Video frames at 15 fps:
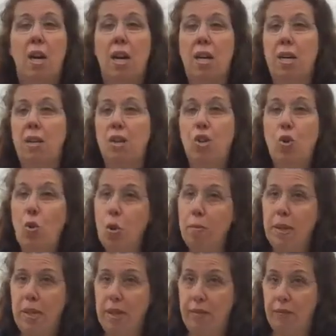an
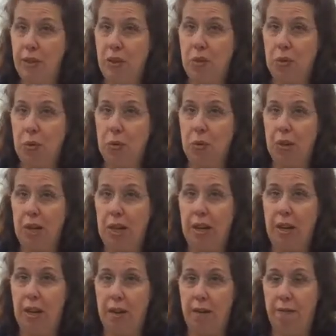enormous inventory
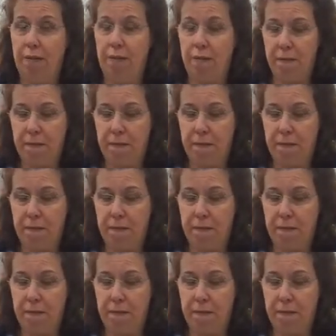of